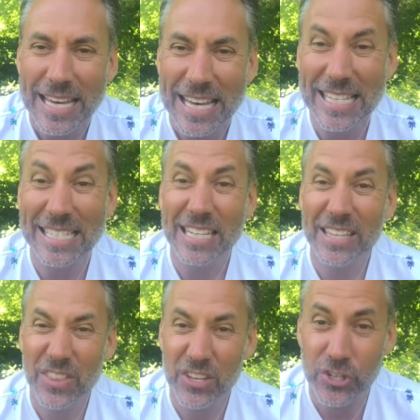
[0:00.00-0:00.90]
Is it
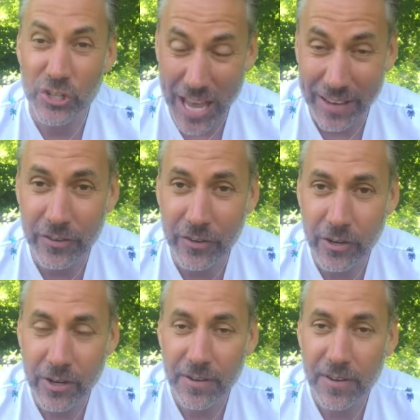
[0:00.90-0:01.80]
the
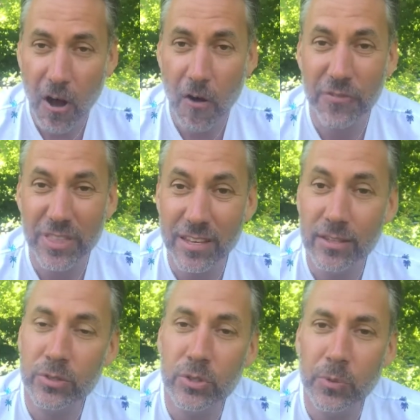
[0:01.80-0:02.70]
gender of
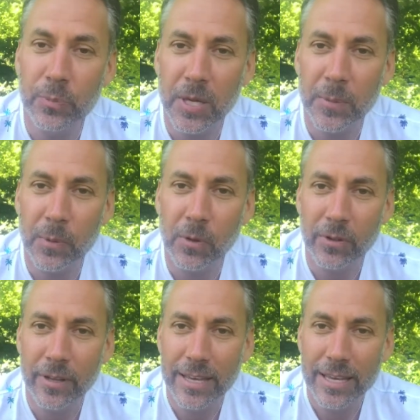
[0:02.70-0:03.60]
these two people?
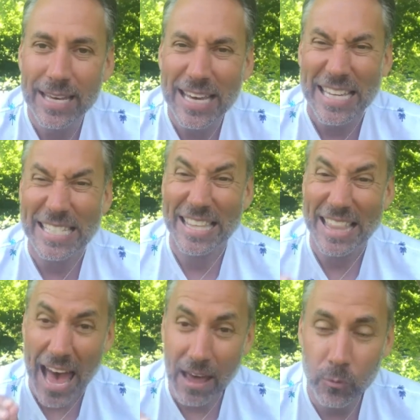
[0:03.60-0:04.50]
Is
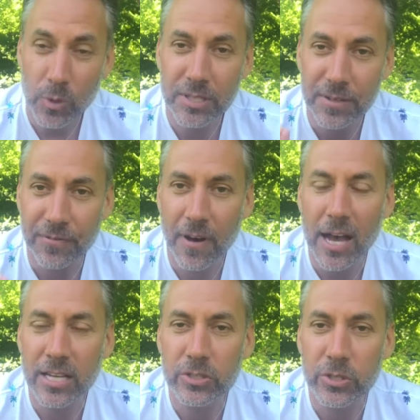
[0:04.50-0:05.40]
that what
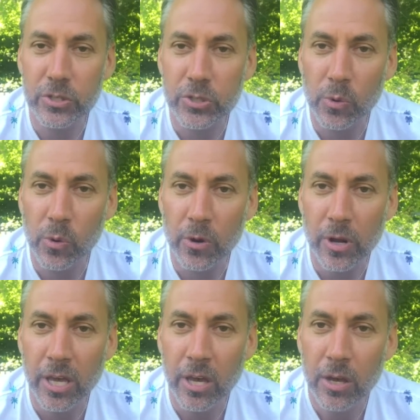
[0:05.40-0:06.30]
defines the story?